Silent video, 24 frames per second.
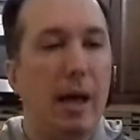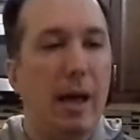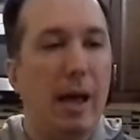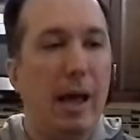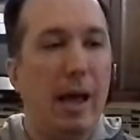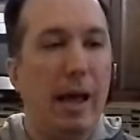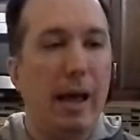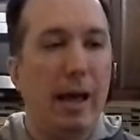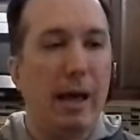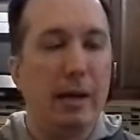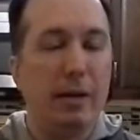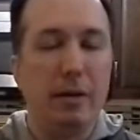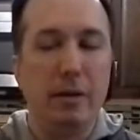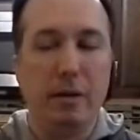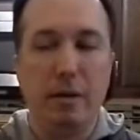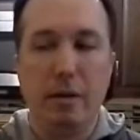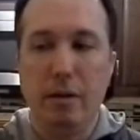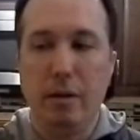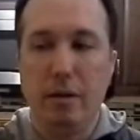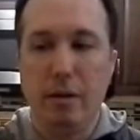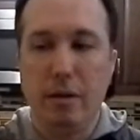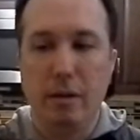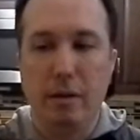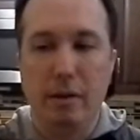and
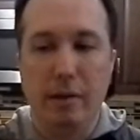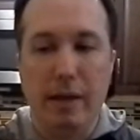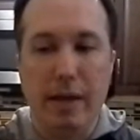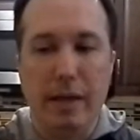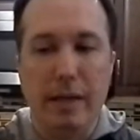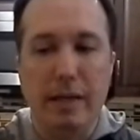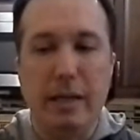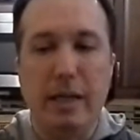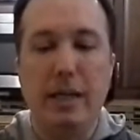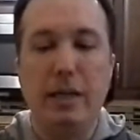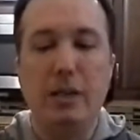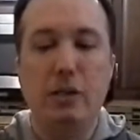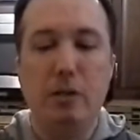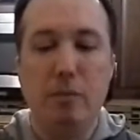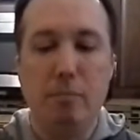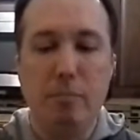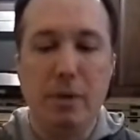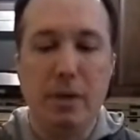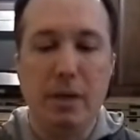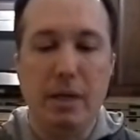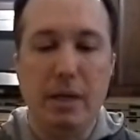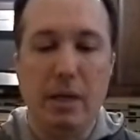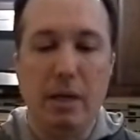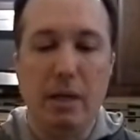they need to
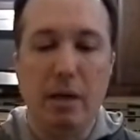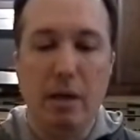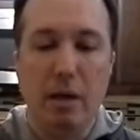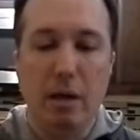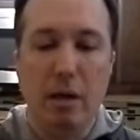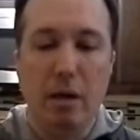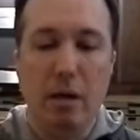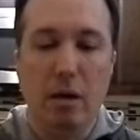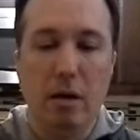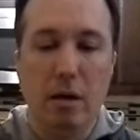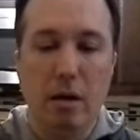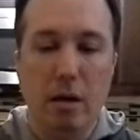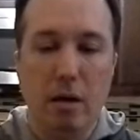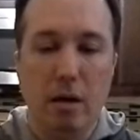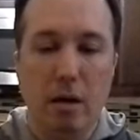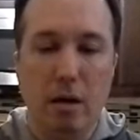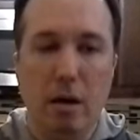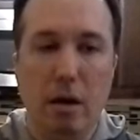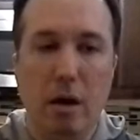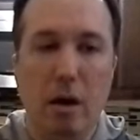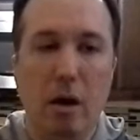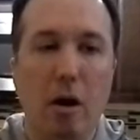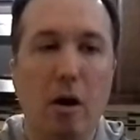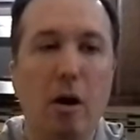be
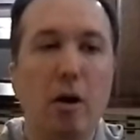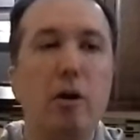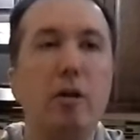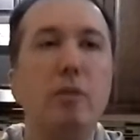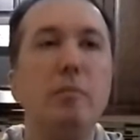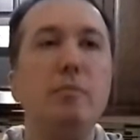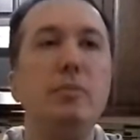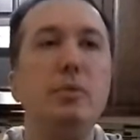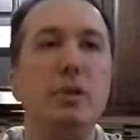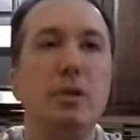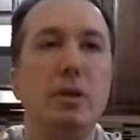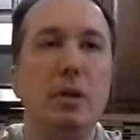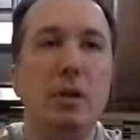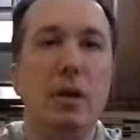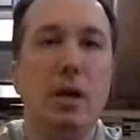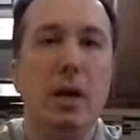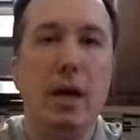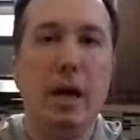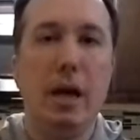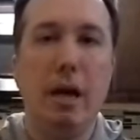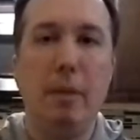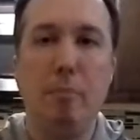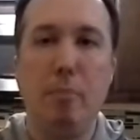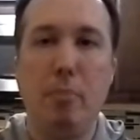armed
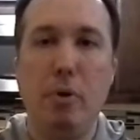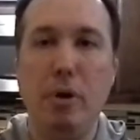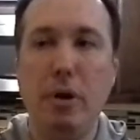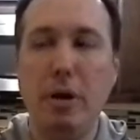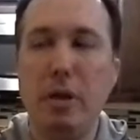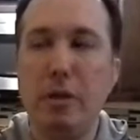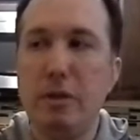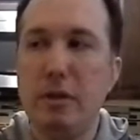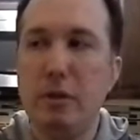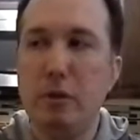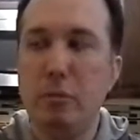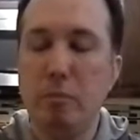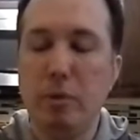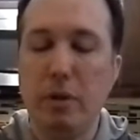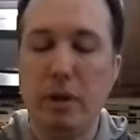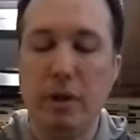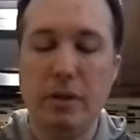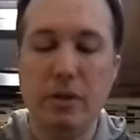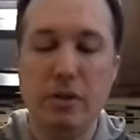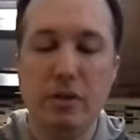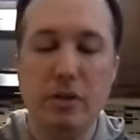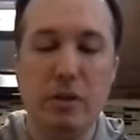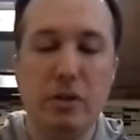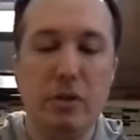and put at these
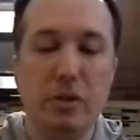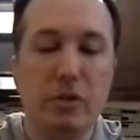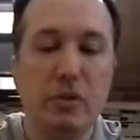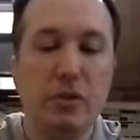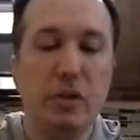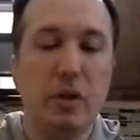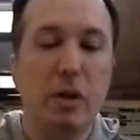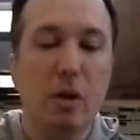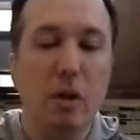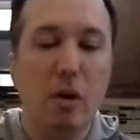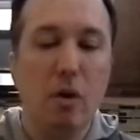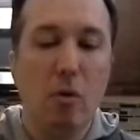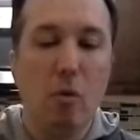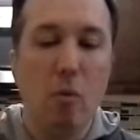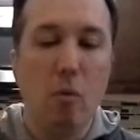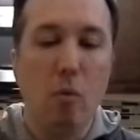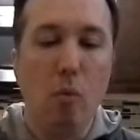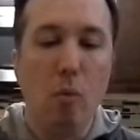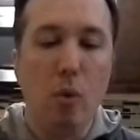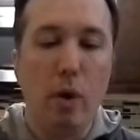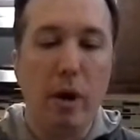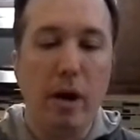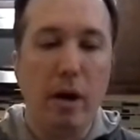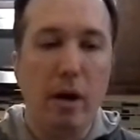places
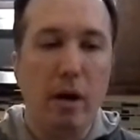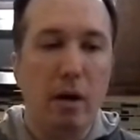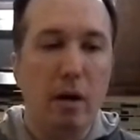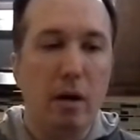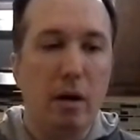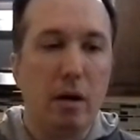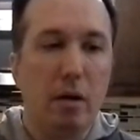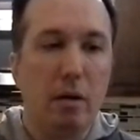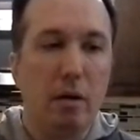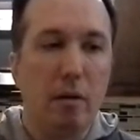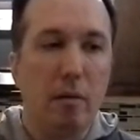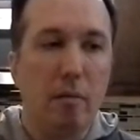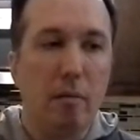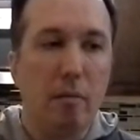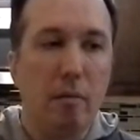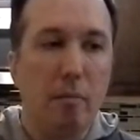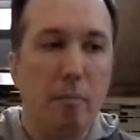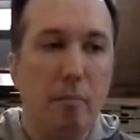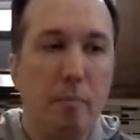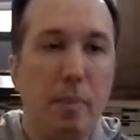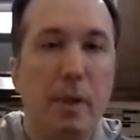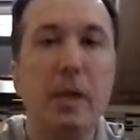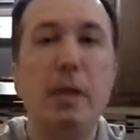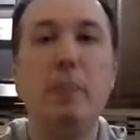where
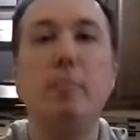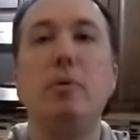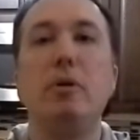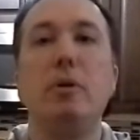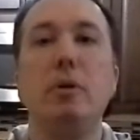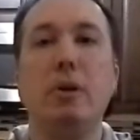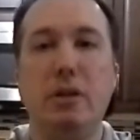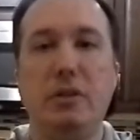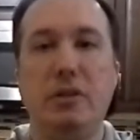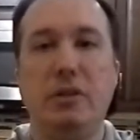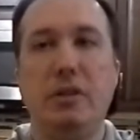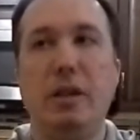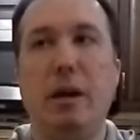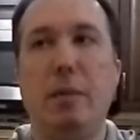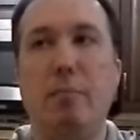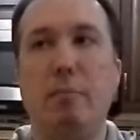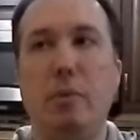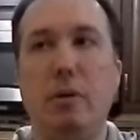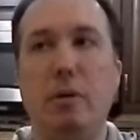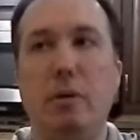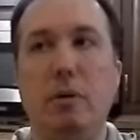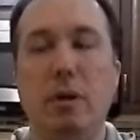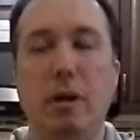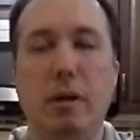people
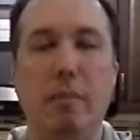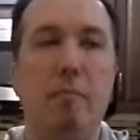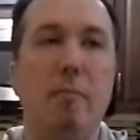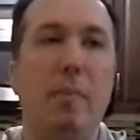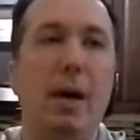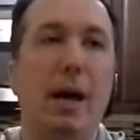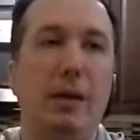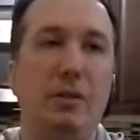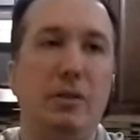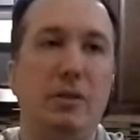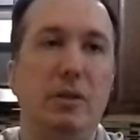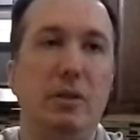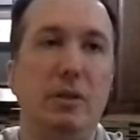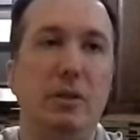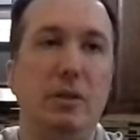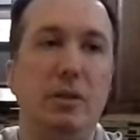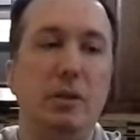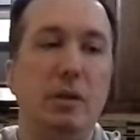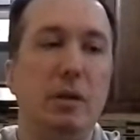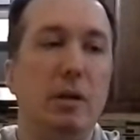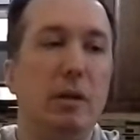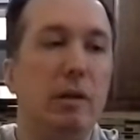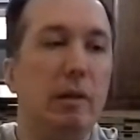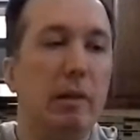assemble in
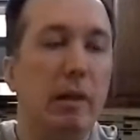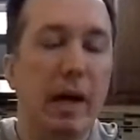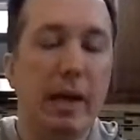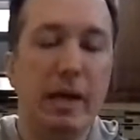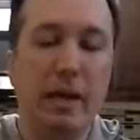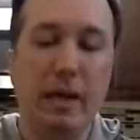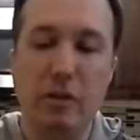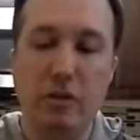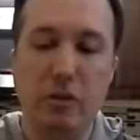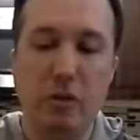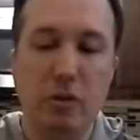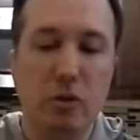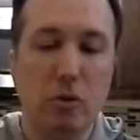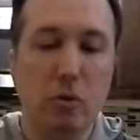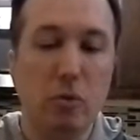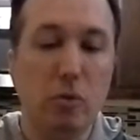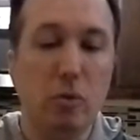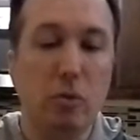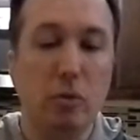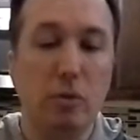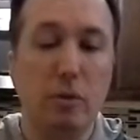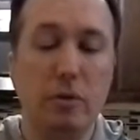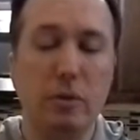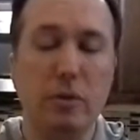masses, like in
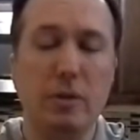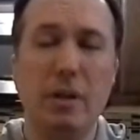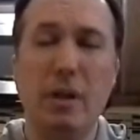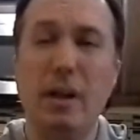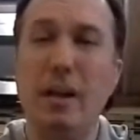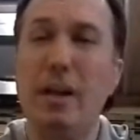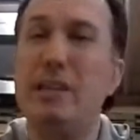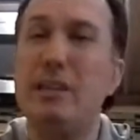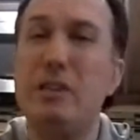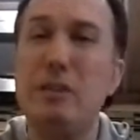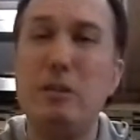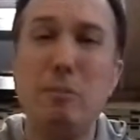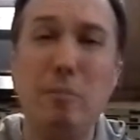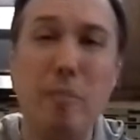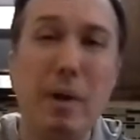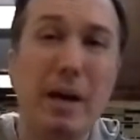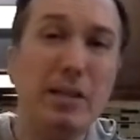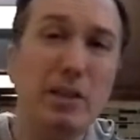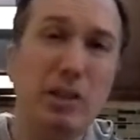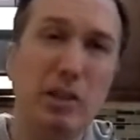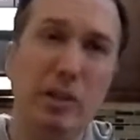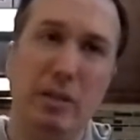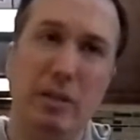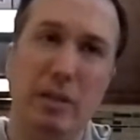schools,
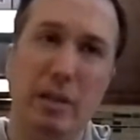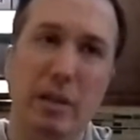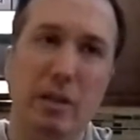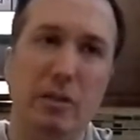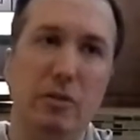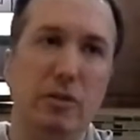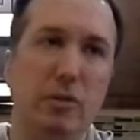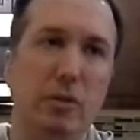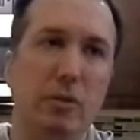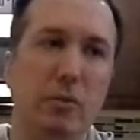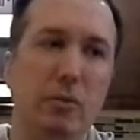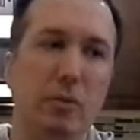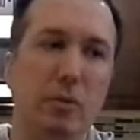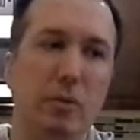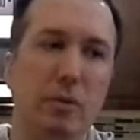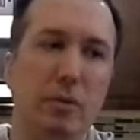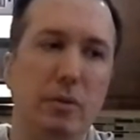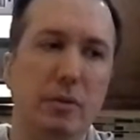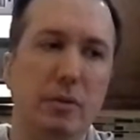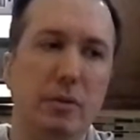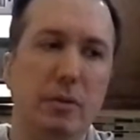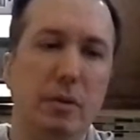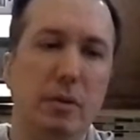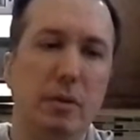especially in
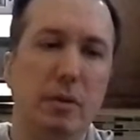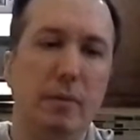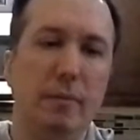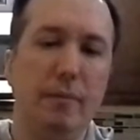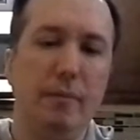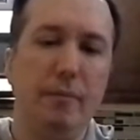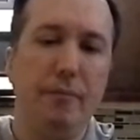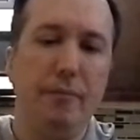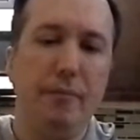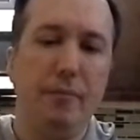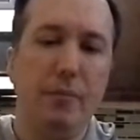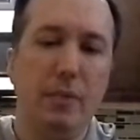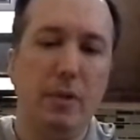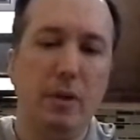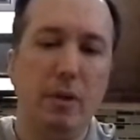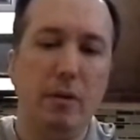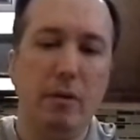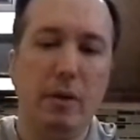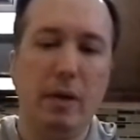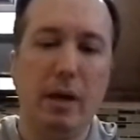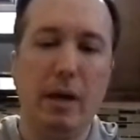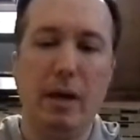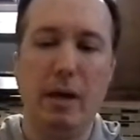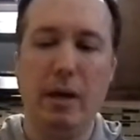schools,
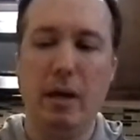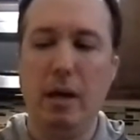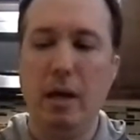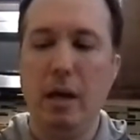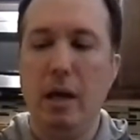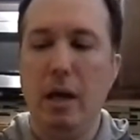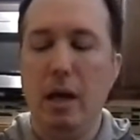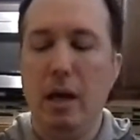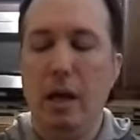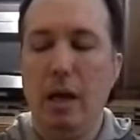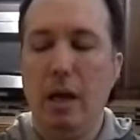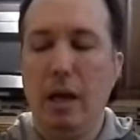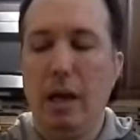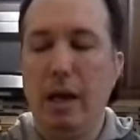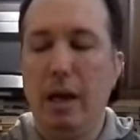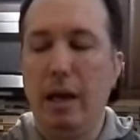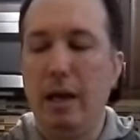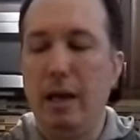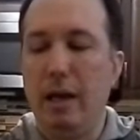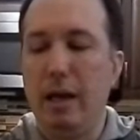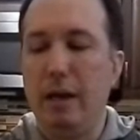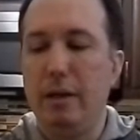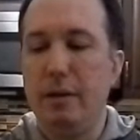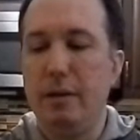okay?
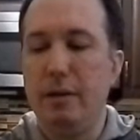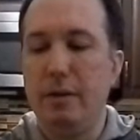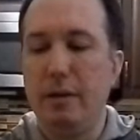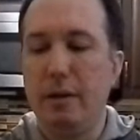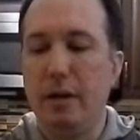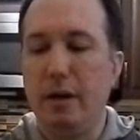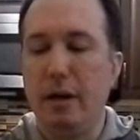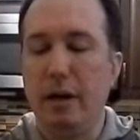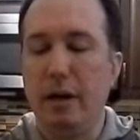And